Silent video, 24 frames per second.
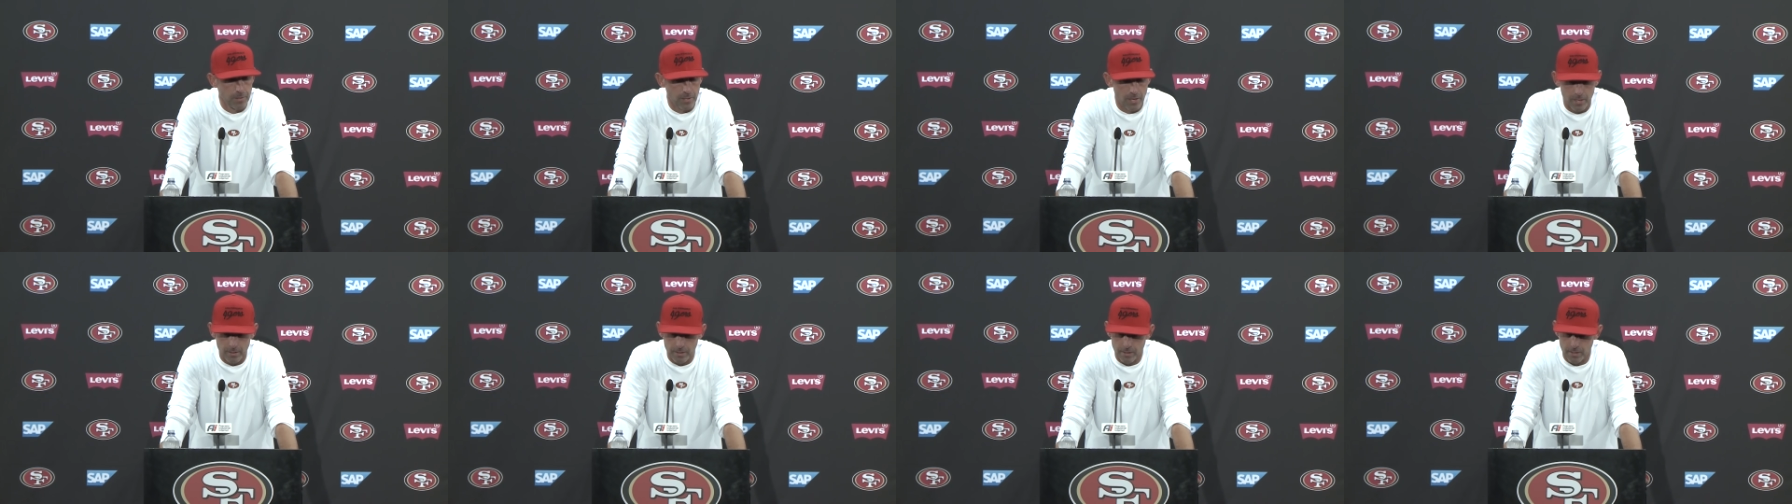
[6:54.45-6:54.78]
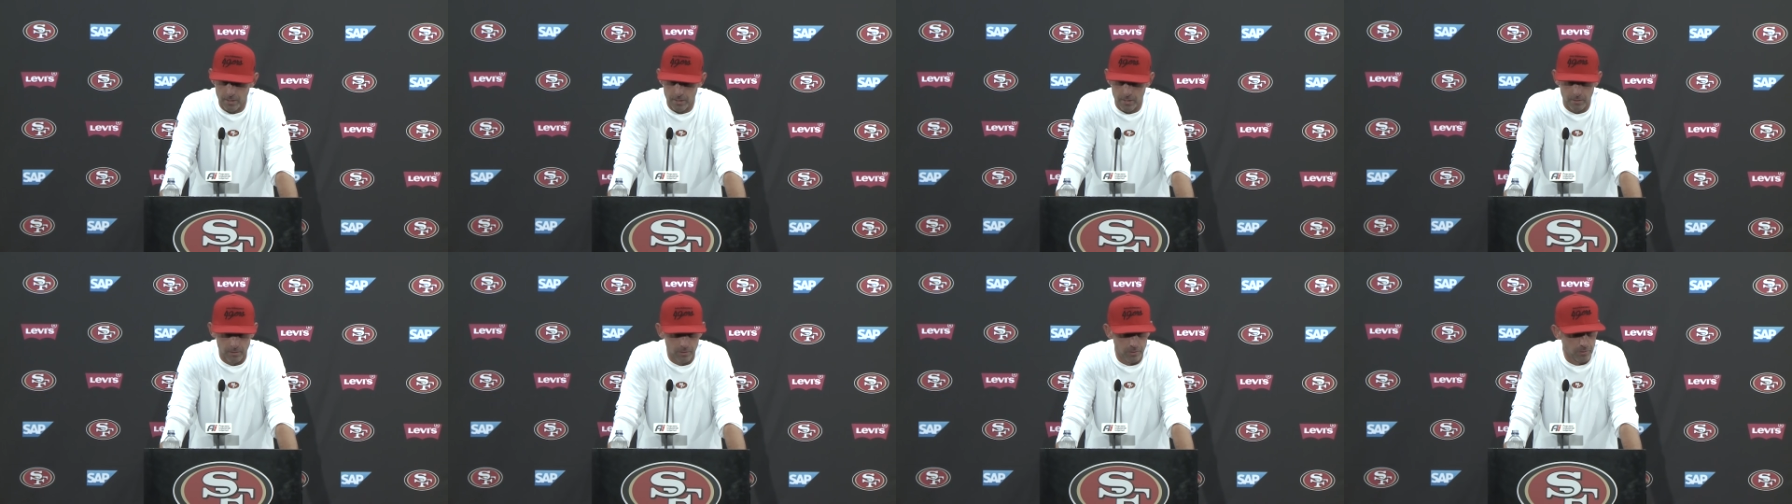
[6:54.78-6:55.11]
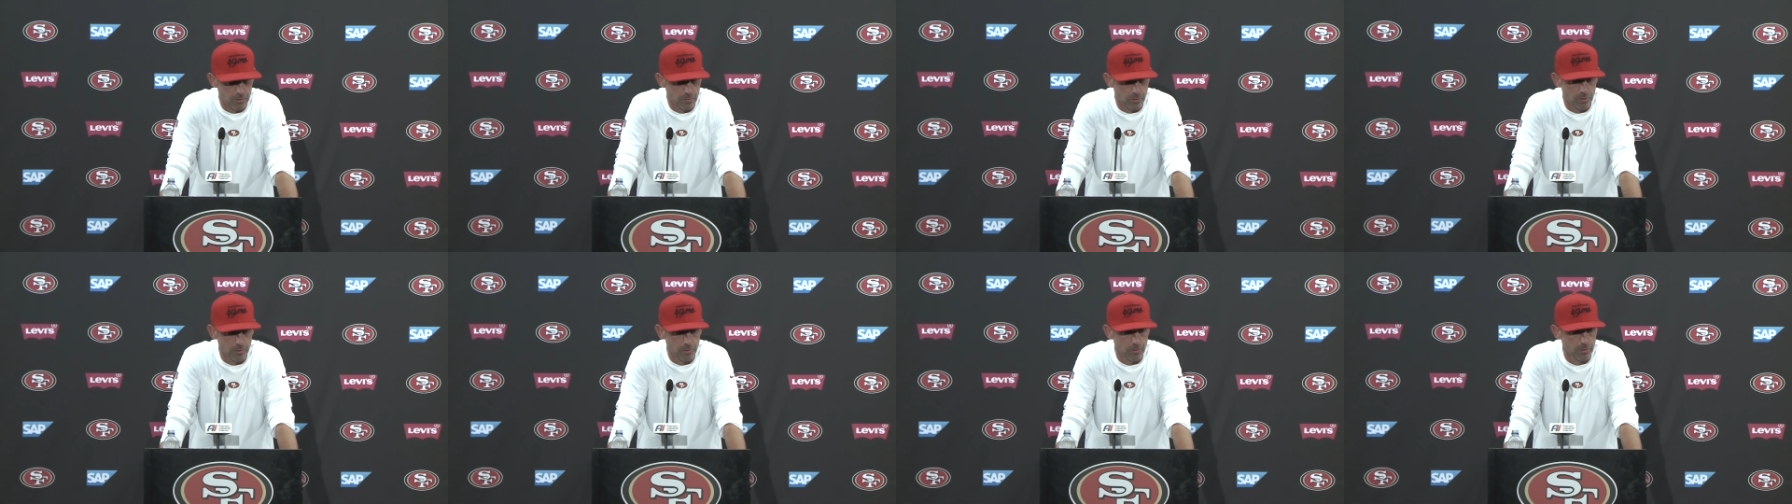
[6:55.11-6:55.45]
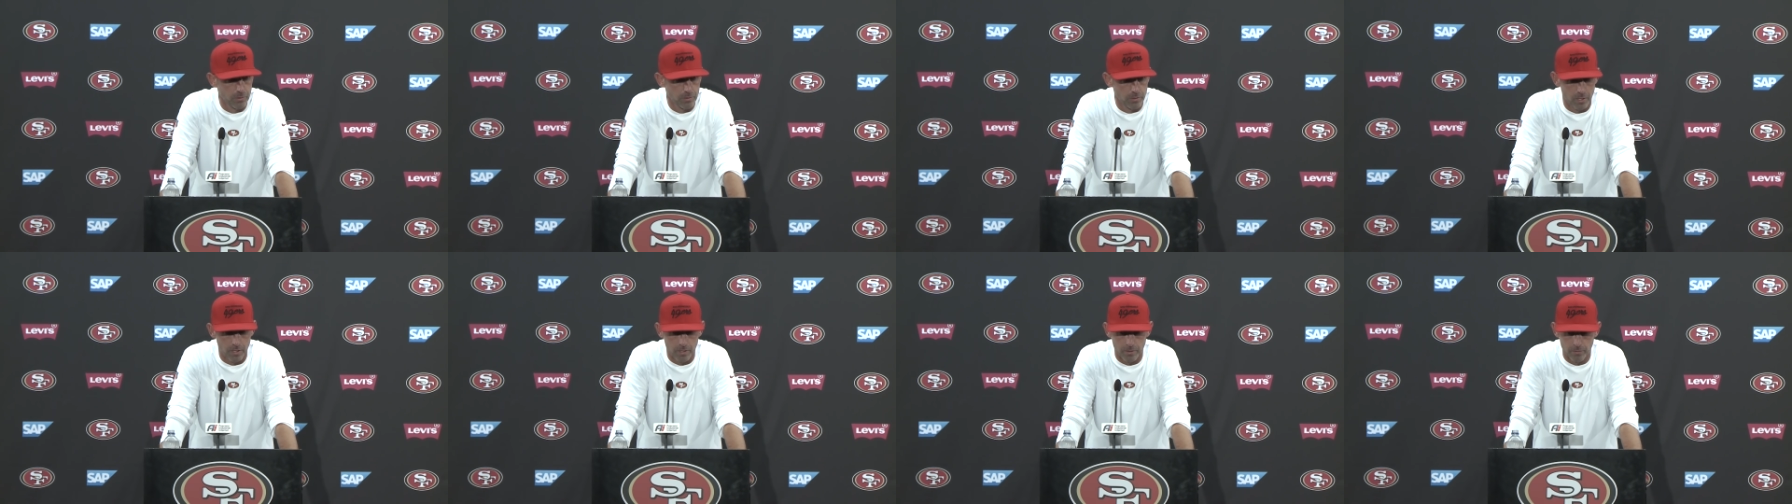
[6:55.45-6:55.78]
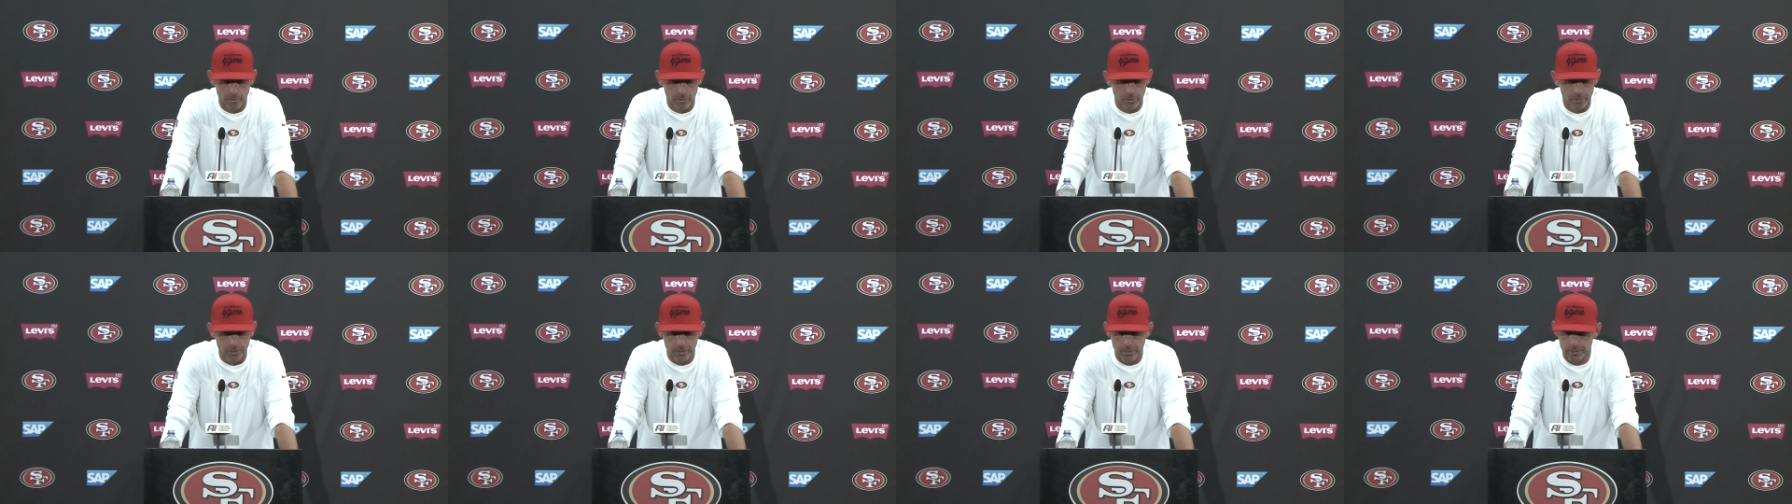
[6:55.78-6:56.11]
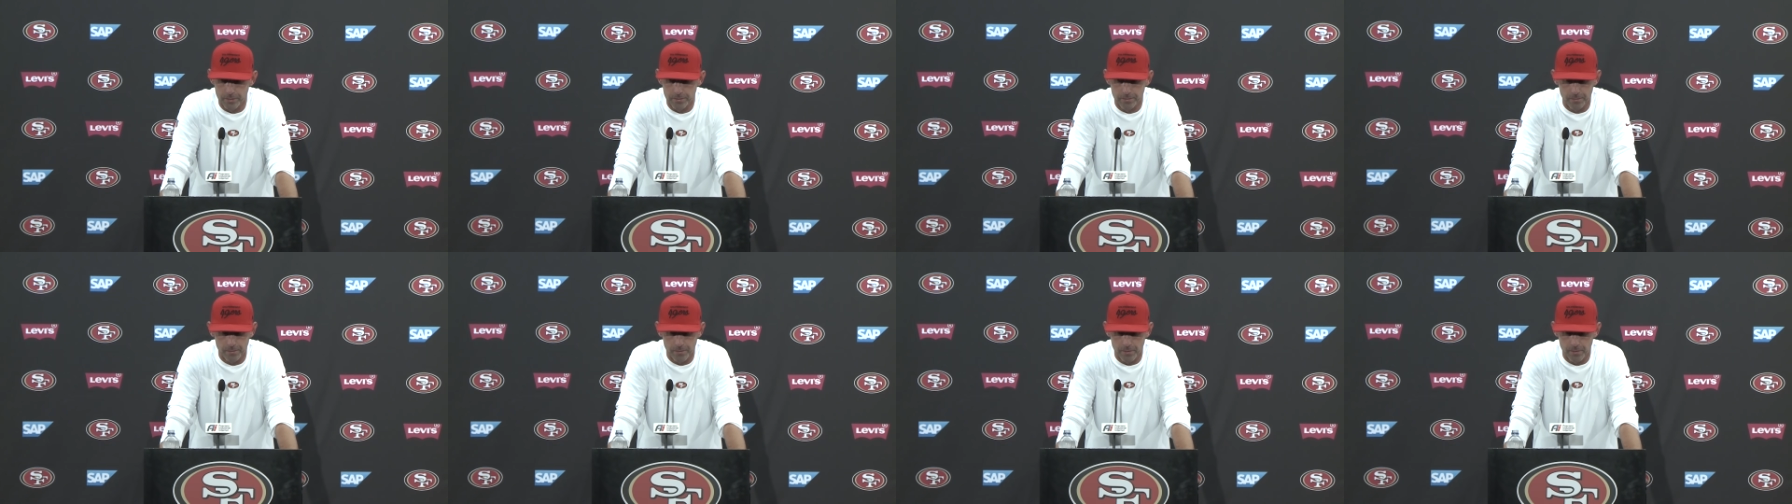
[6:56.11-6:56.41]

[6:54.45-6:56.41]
I thought he looked real, uh, real good.